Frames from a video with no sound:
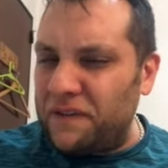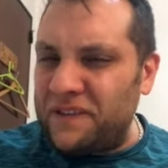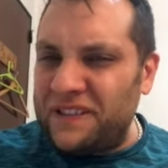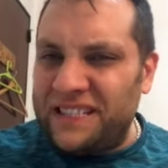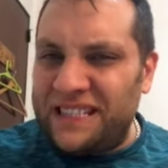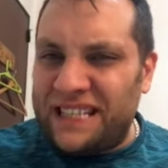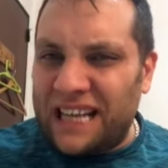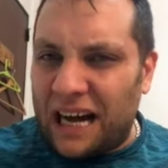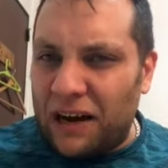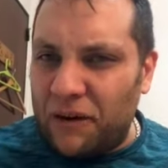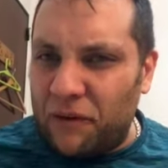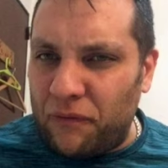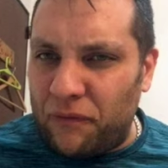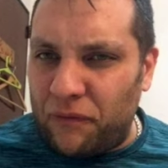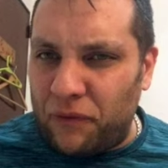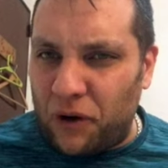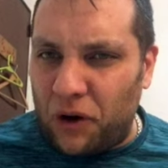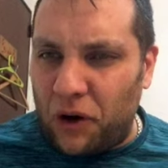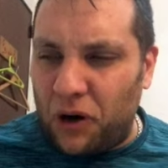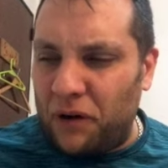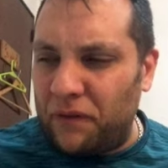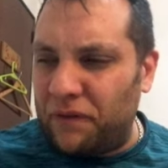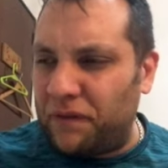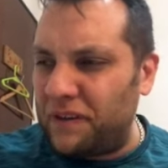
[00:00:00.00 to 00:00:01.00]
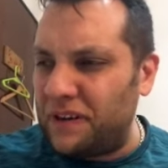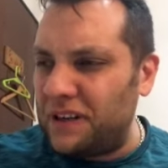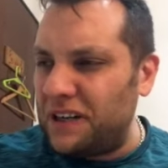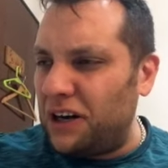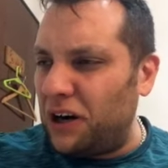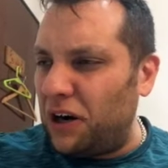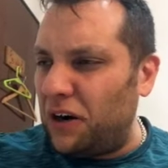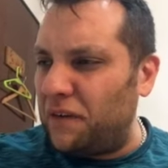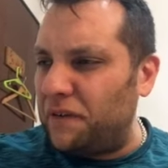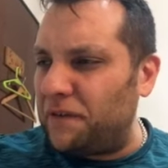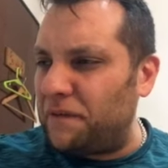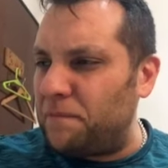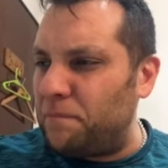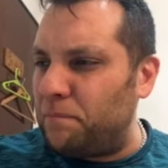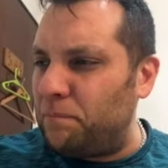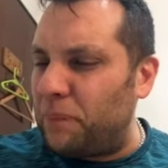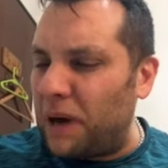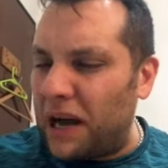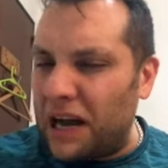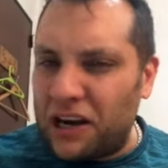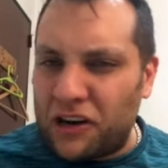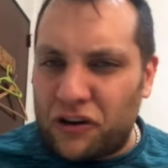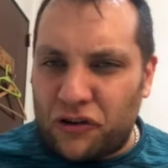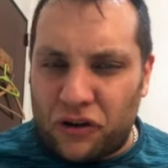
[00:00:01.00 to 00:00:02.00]
downfall, of
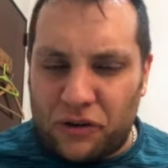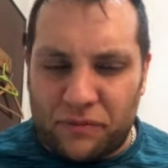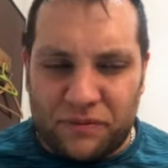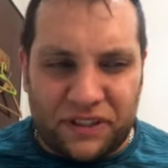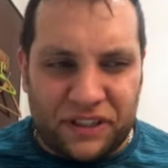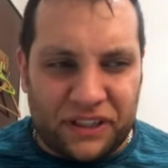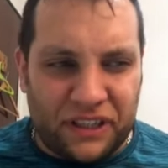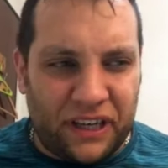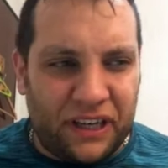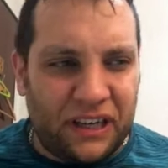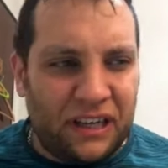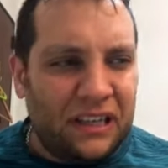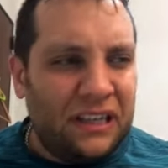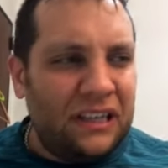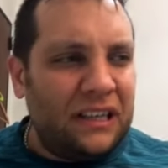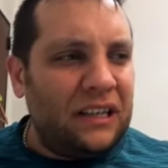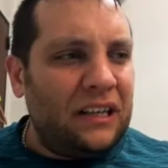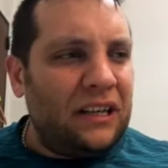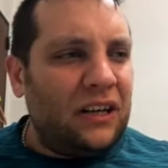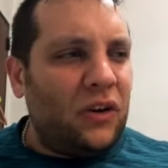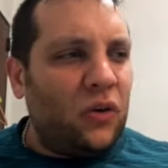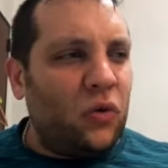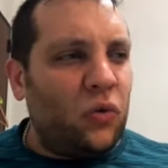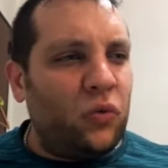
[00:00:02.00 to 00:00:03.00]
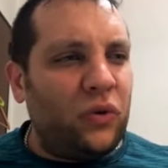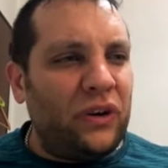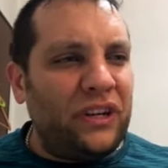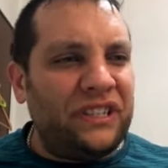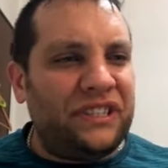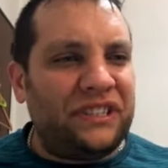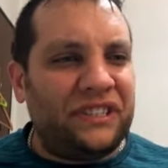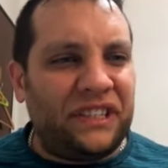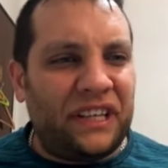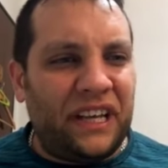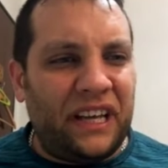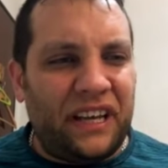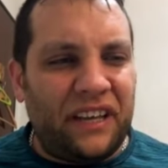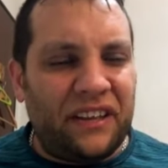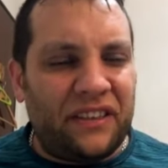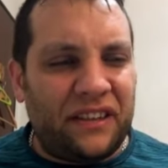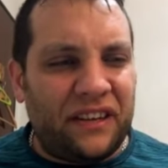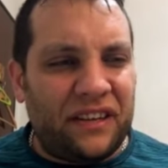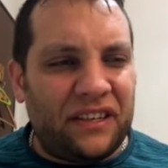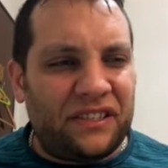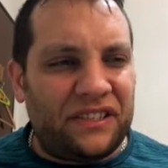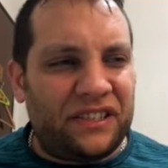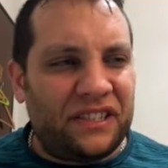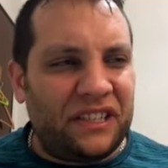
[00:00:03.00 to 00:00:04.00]
bankruptcy. We see
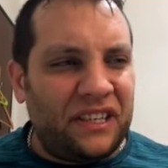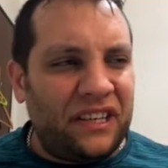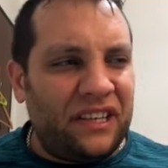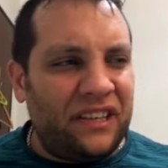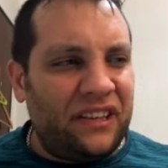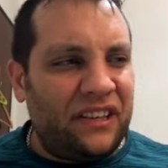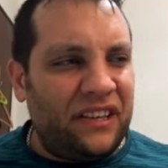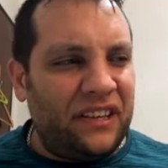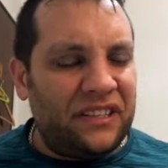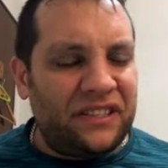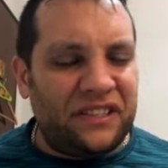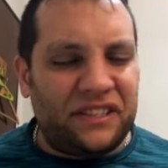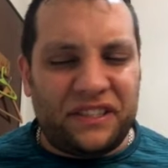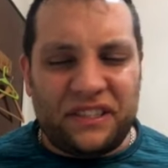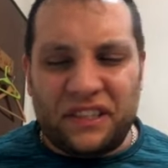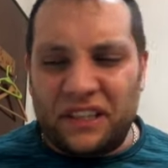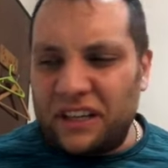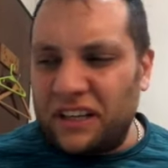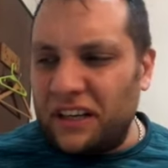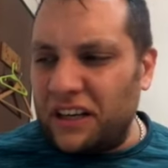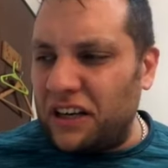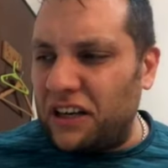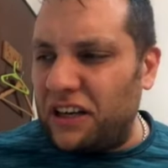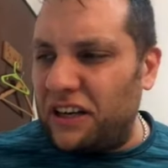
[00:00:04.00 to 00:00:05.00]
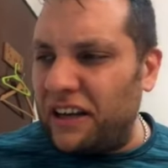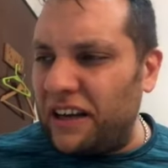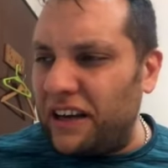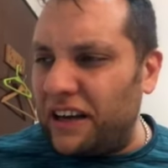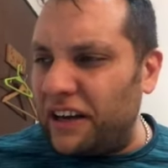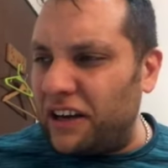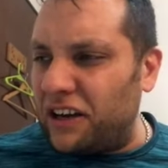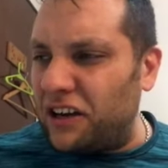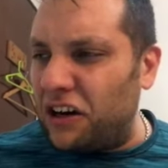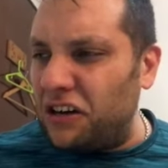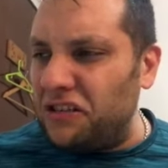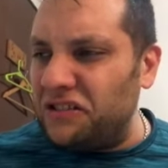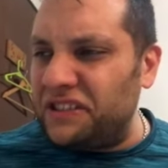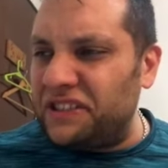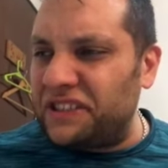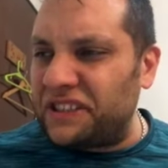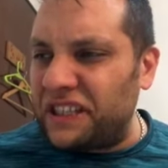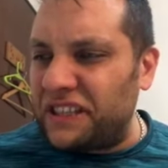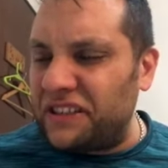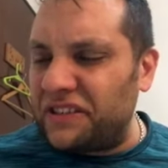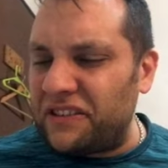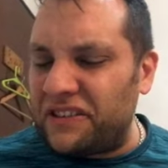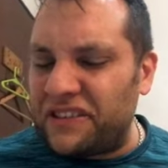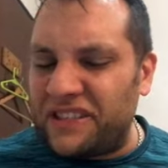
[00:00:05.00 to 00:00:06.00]
this
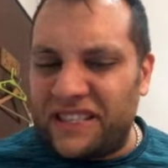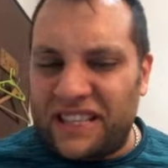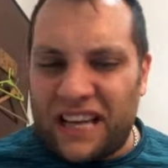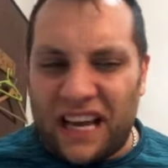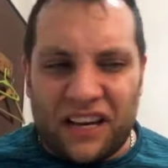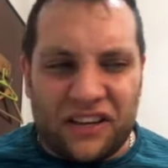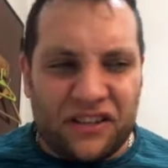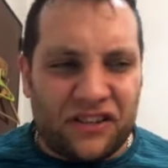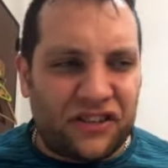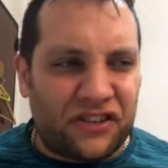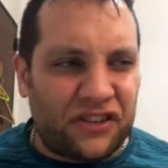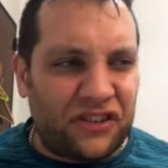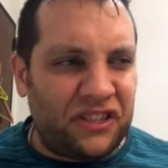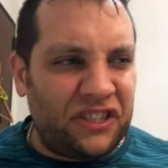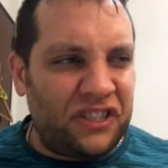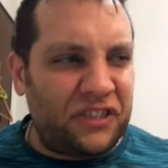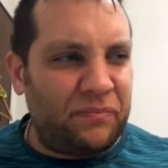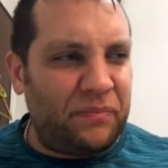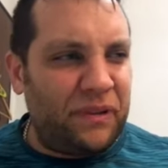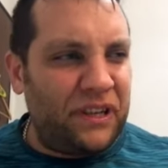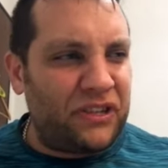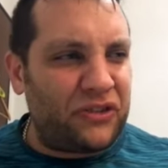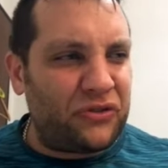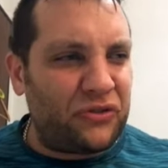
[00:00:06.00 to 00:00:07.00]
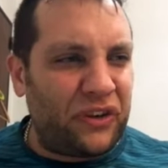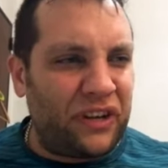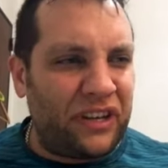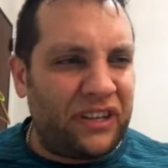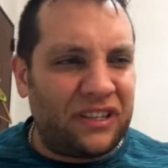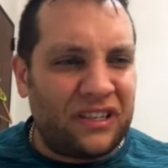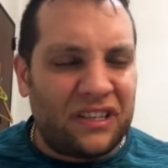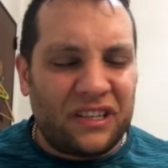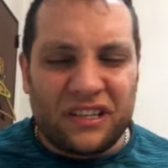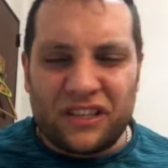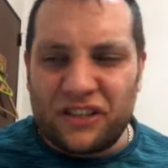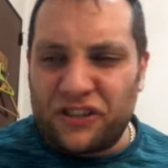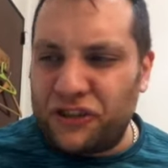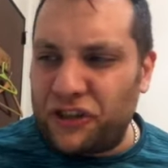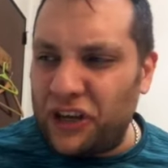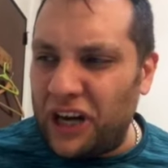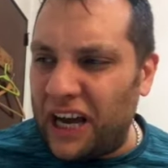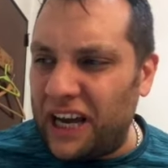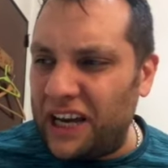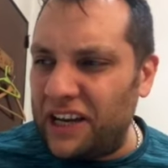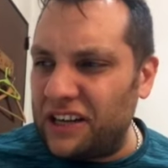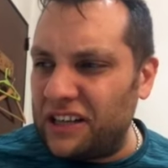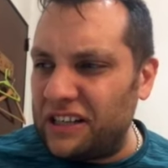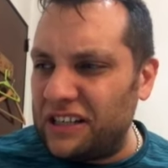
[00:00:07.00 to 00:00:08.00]
constant tensions between
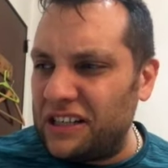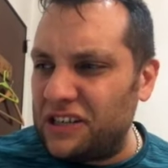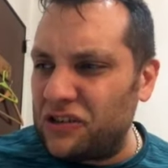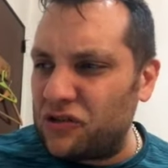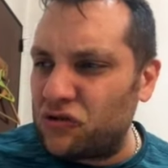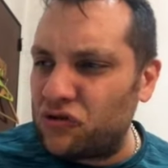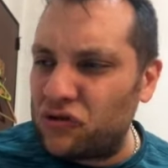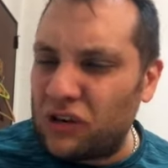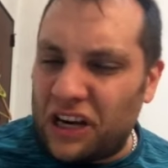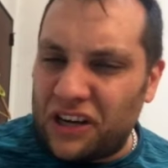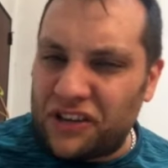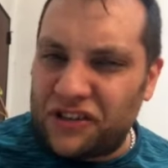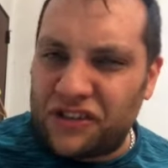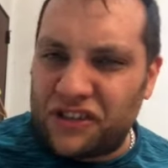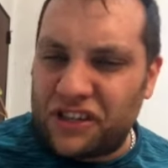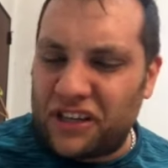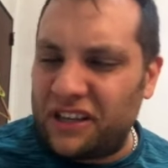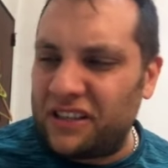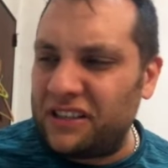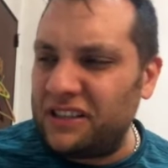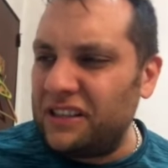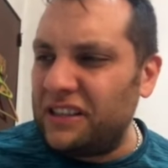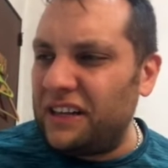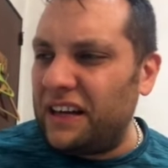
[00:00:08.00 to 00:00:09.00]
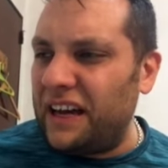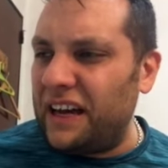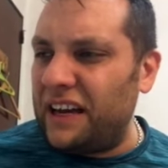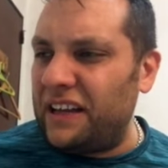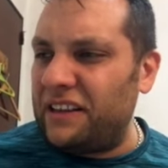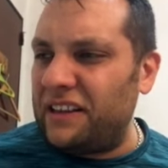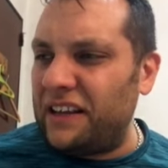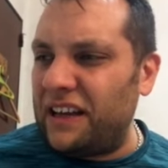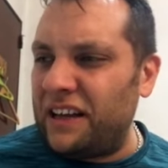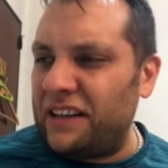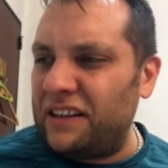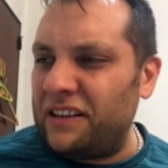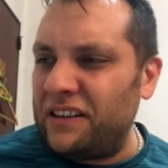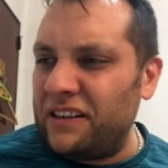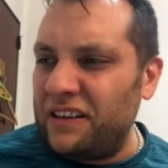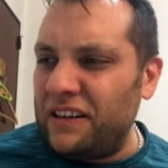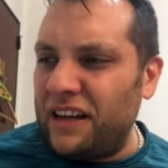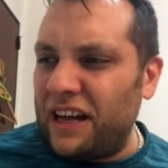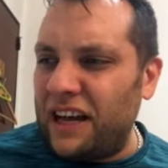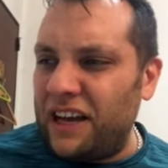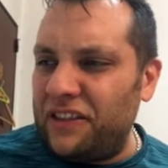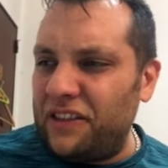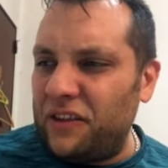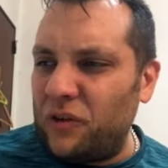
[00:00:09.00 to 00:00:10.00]
China and Russia
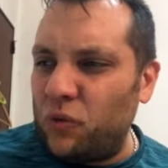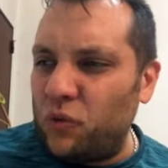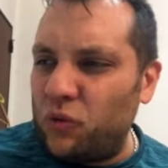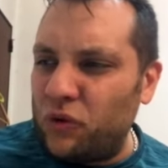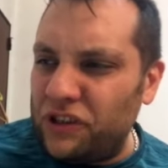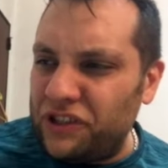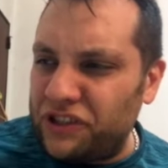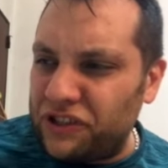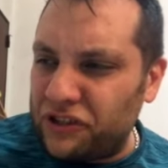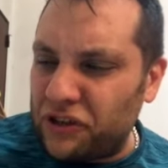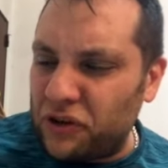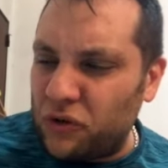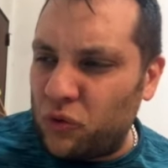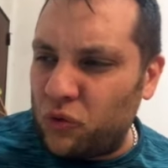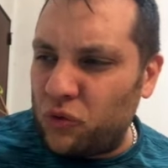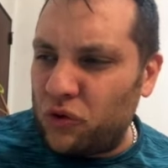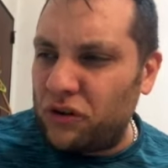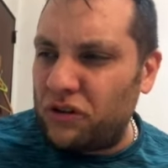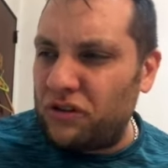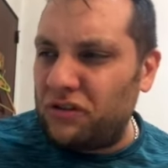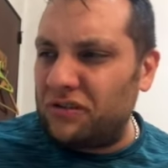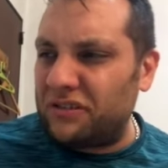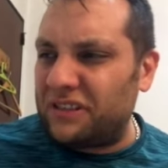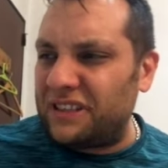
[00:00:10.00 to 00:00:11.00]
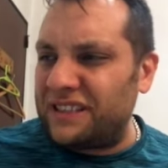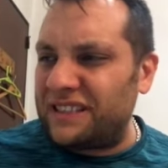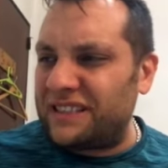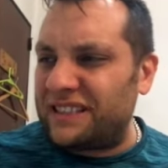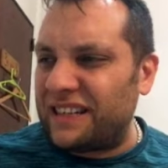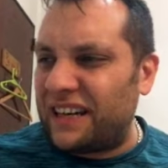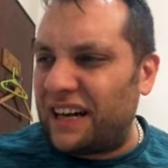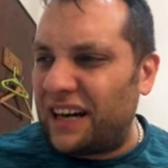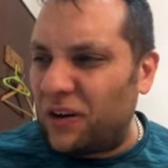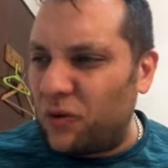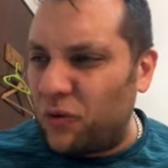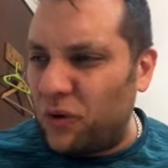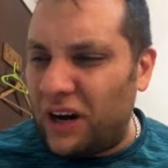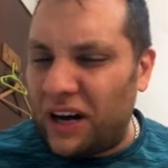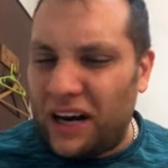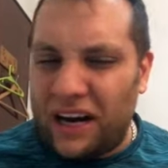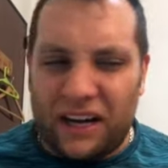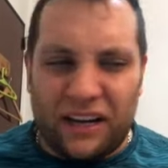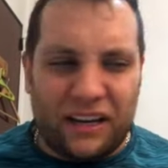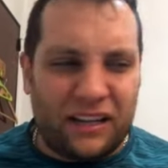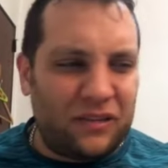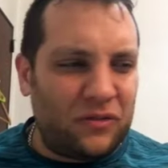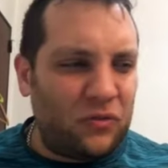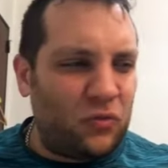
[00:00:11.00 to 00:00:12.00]
and the Western world and
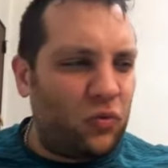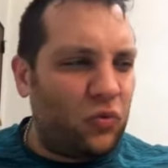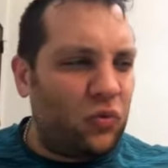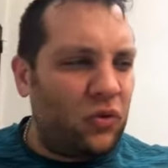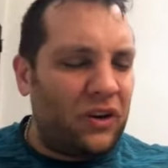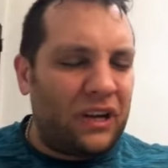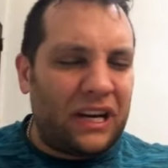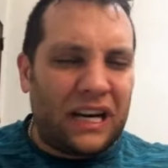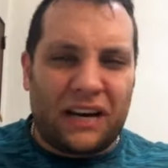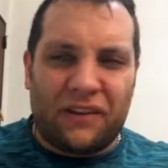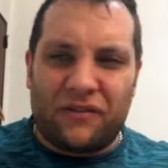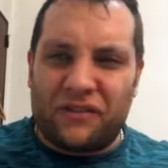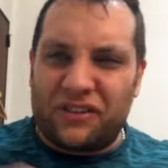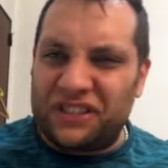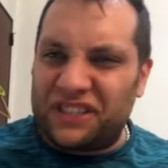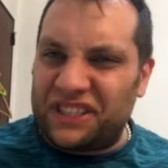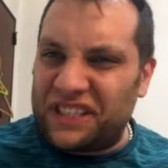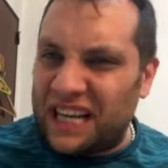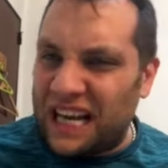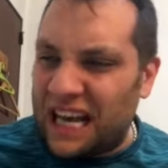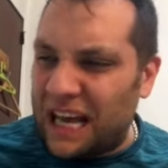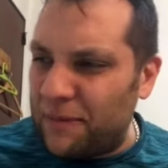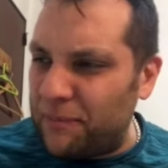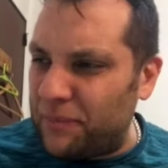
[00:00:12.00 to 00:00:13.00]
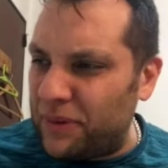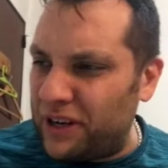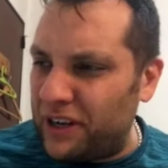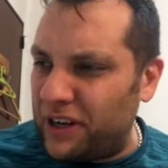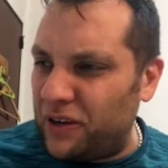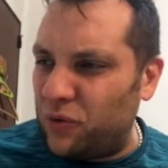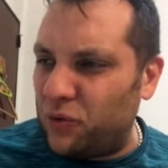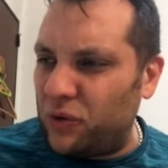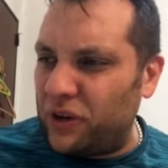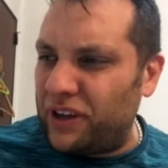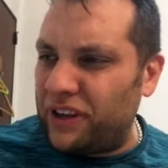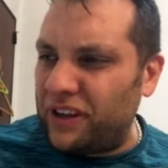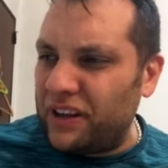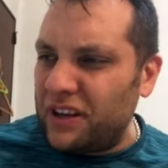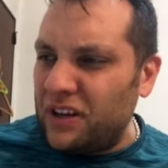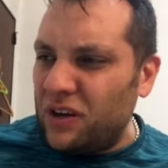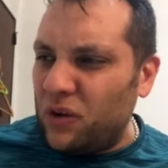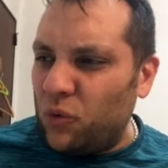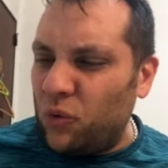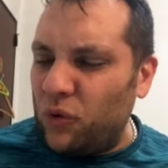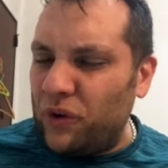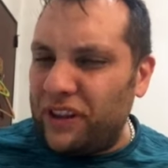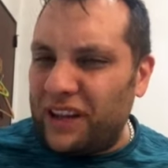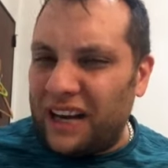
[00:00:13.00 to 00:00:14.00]
Taiwan and whatever is happening
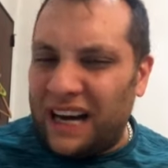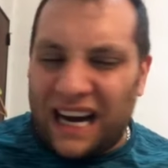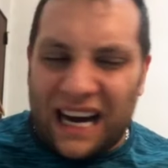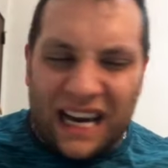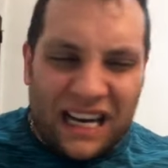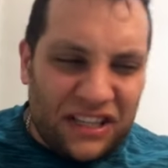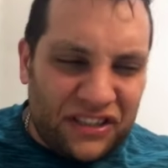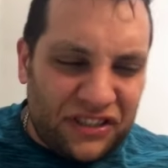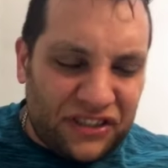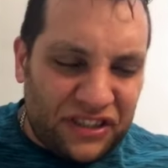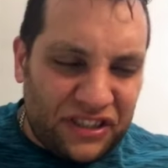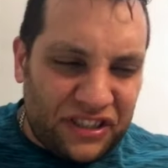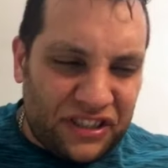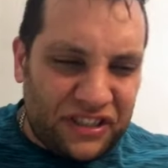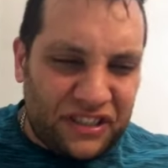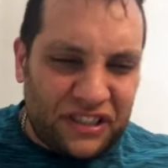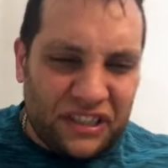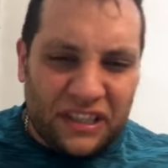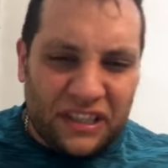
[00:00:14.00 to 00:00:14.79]
with ISIS.